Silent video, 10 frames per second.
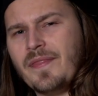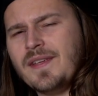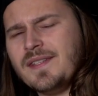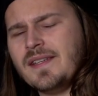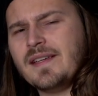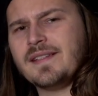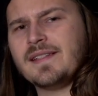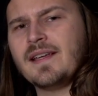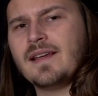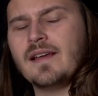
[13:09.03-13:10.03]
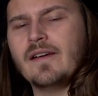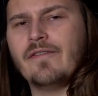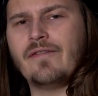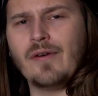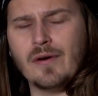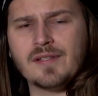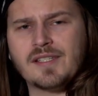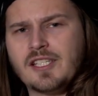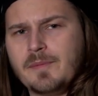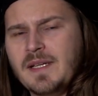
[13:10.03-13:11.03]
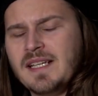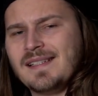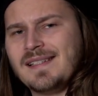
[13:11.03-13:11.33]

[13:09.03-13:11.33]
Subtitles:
This is a First Spear